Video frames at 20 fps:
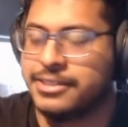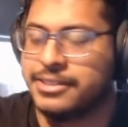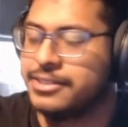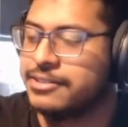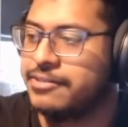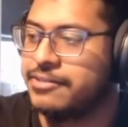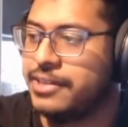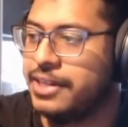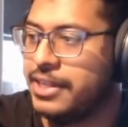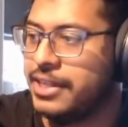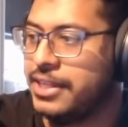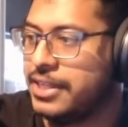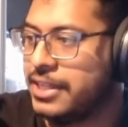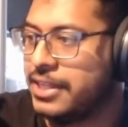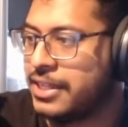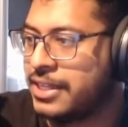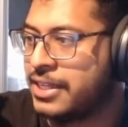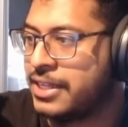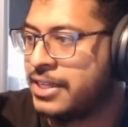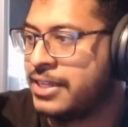really
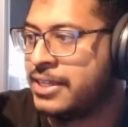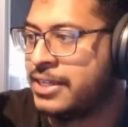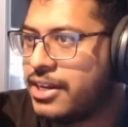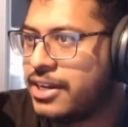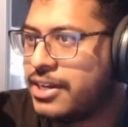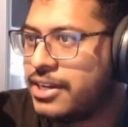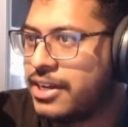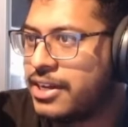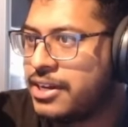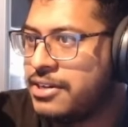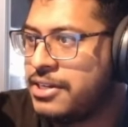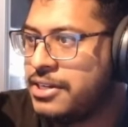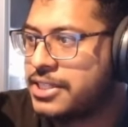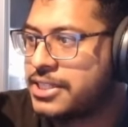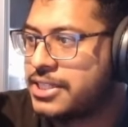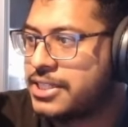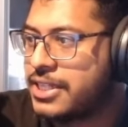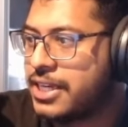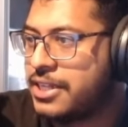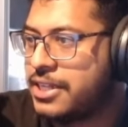
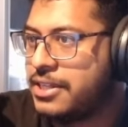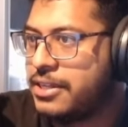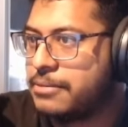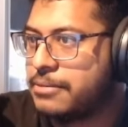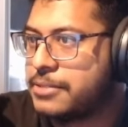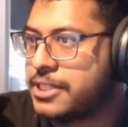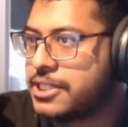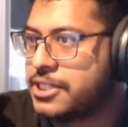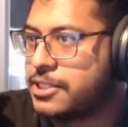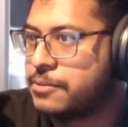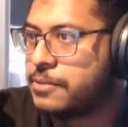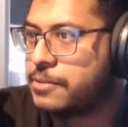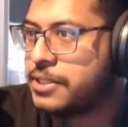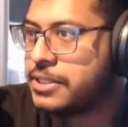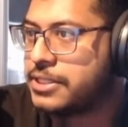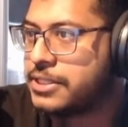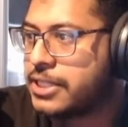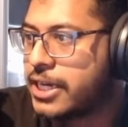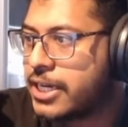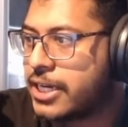understand the obsession with
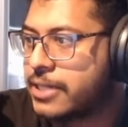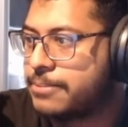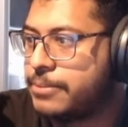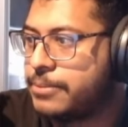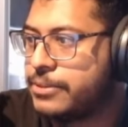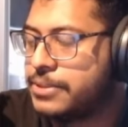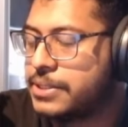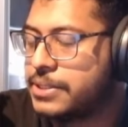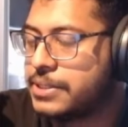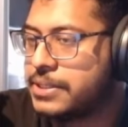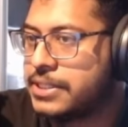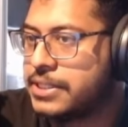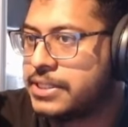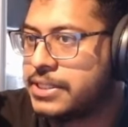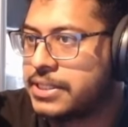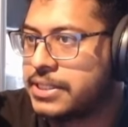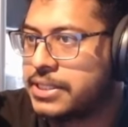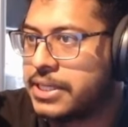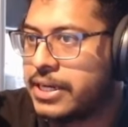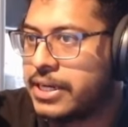attack boots on this
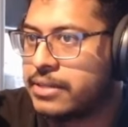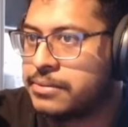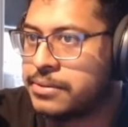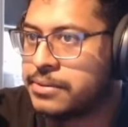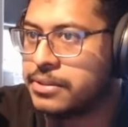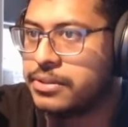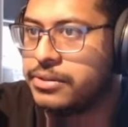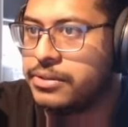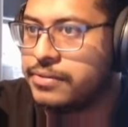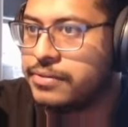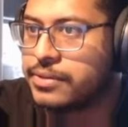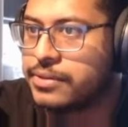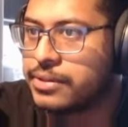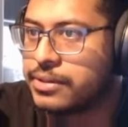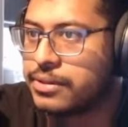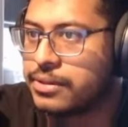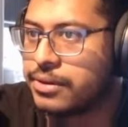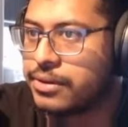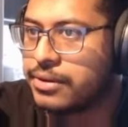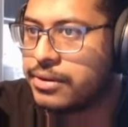account. You've got a
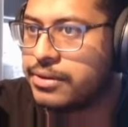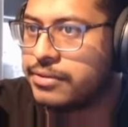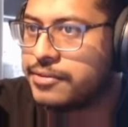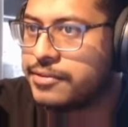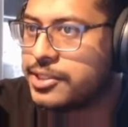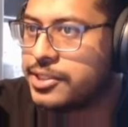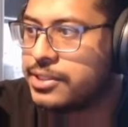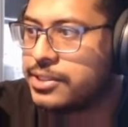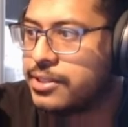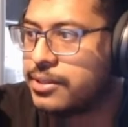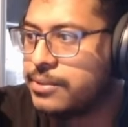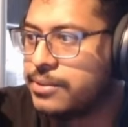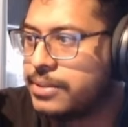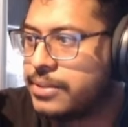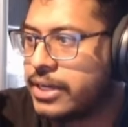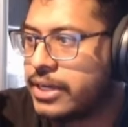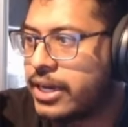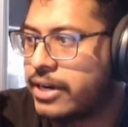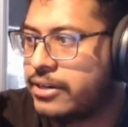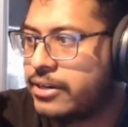lot of slow
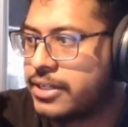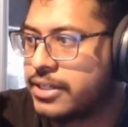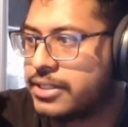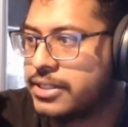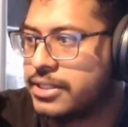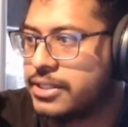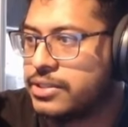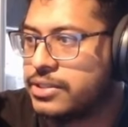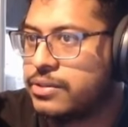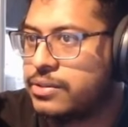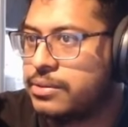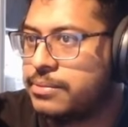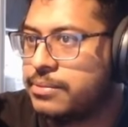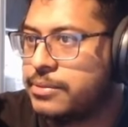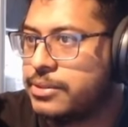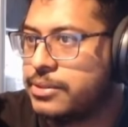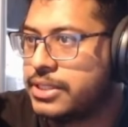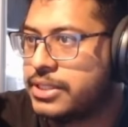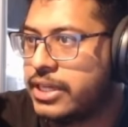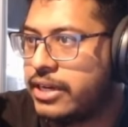characters.
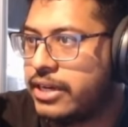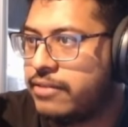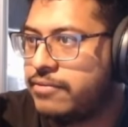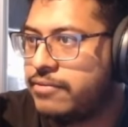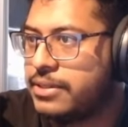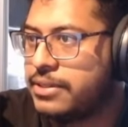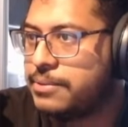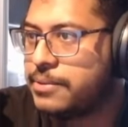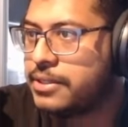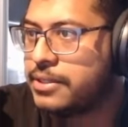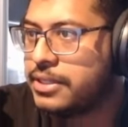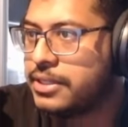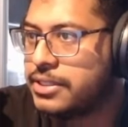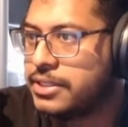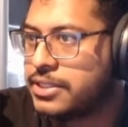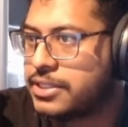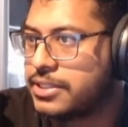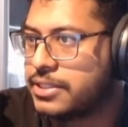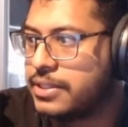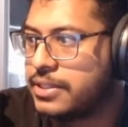Almost everyone is
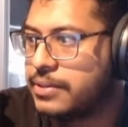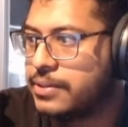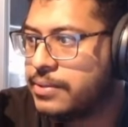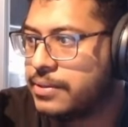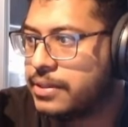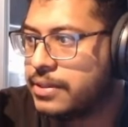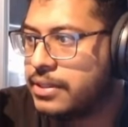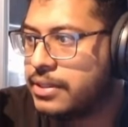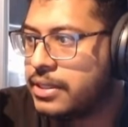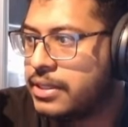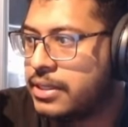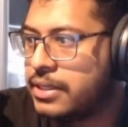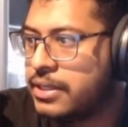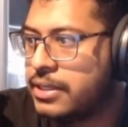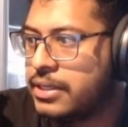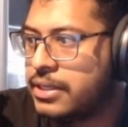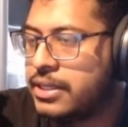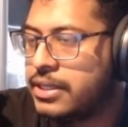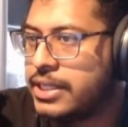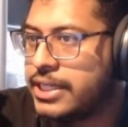slow.
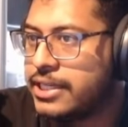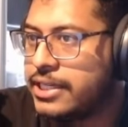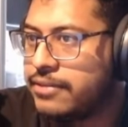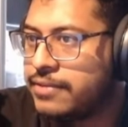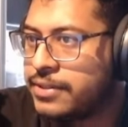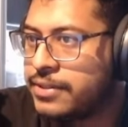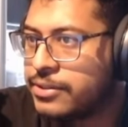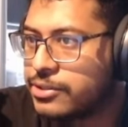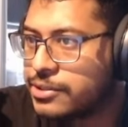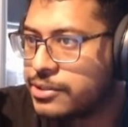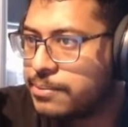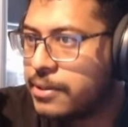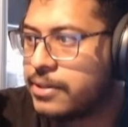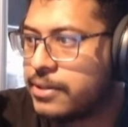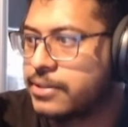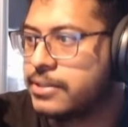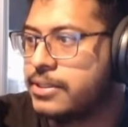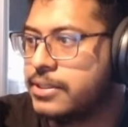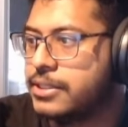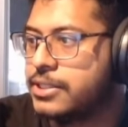Even your
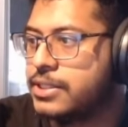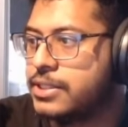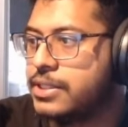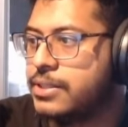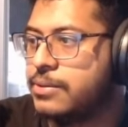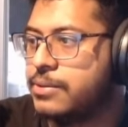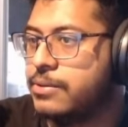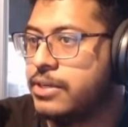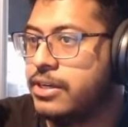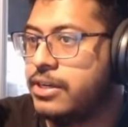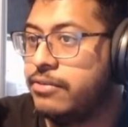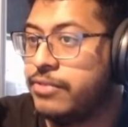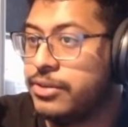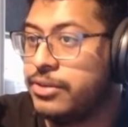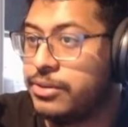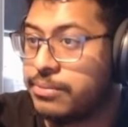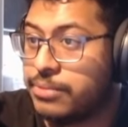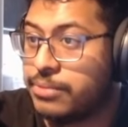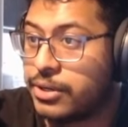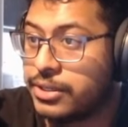Sparkle is slow, even
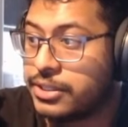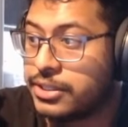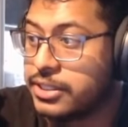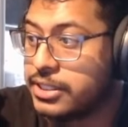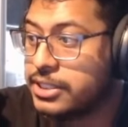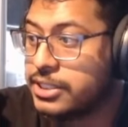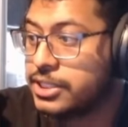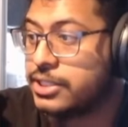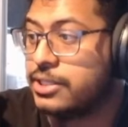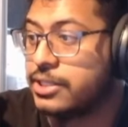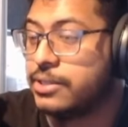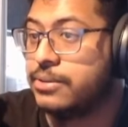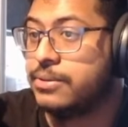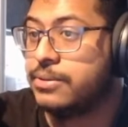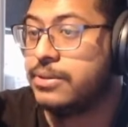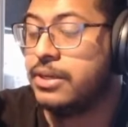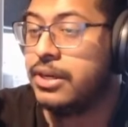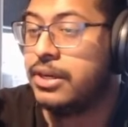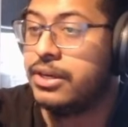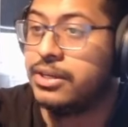your Bronya is slow,
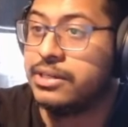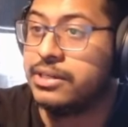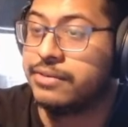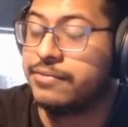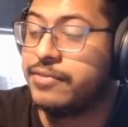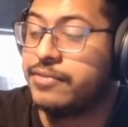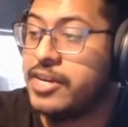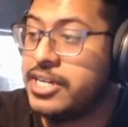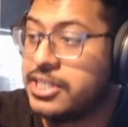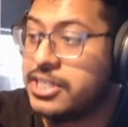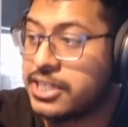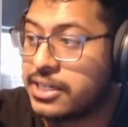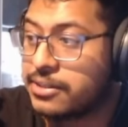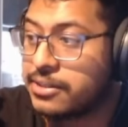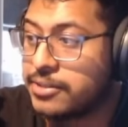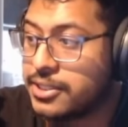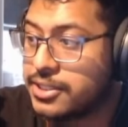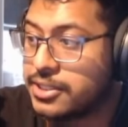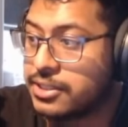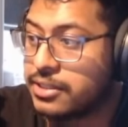your
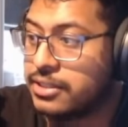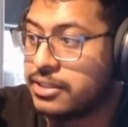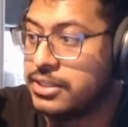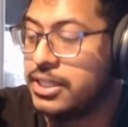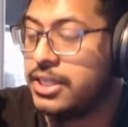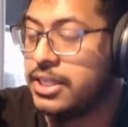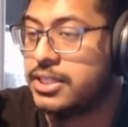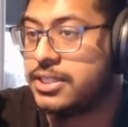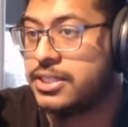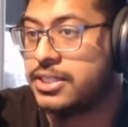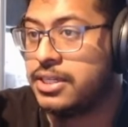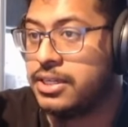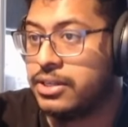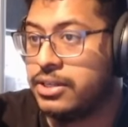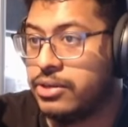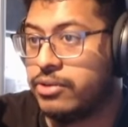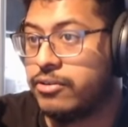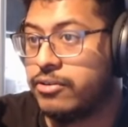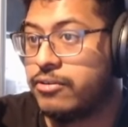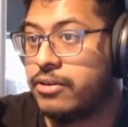Feixiao is decent,
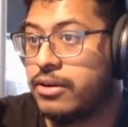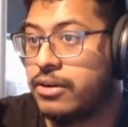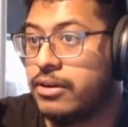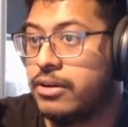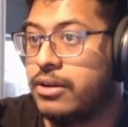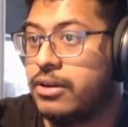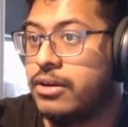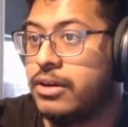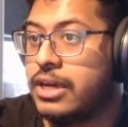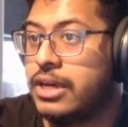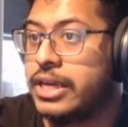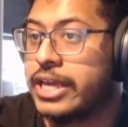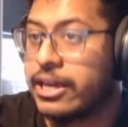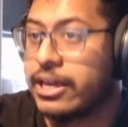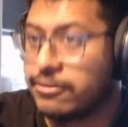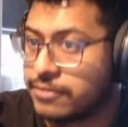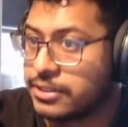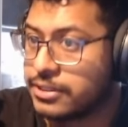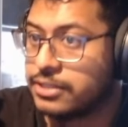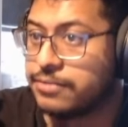your
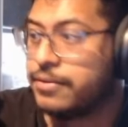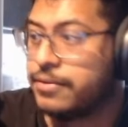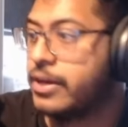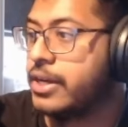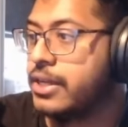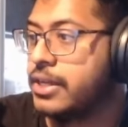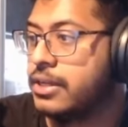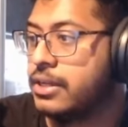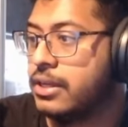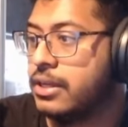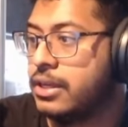Kafka's fine.